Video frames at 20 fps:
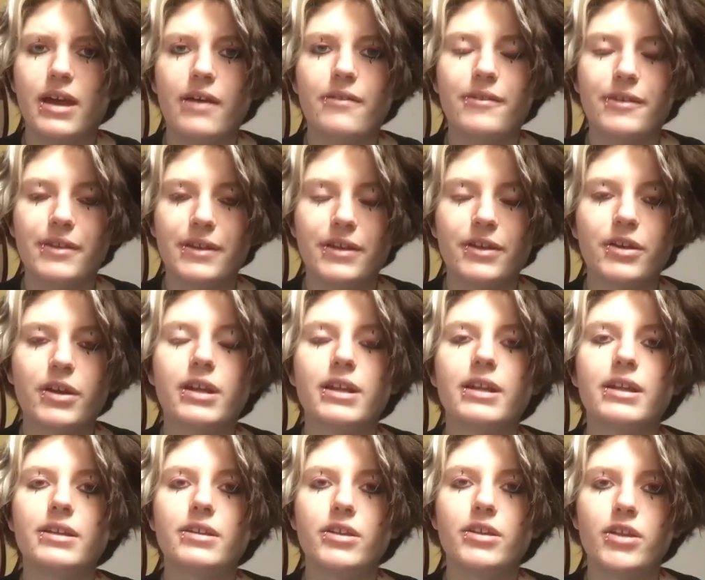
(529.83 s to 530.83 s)
everything you're going to
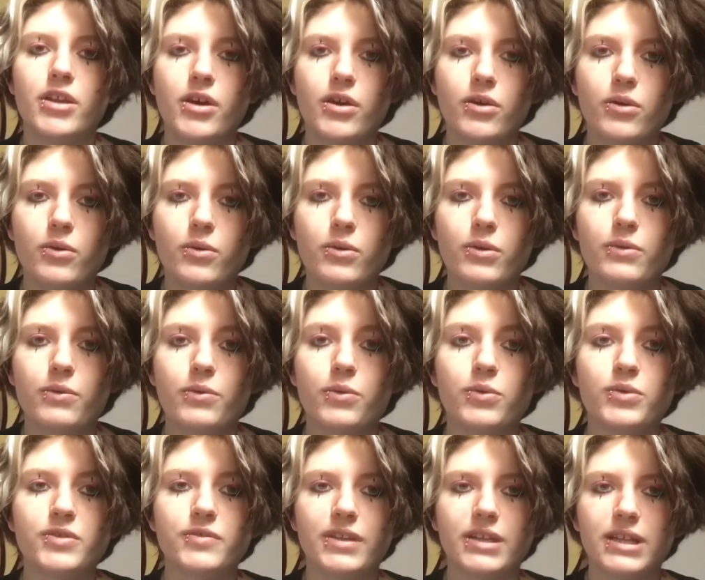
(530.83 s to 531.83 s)
need to know, rules
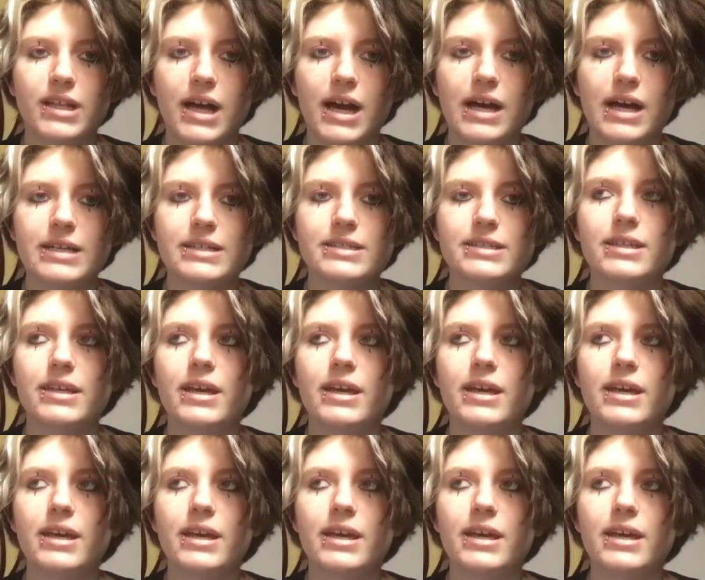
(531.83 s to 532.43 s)
for the class.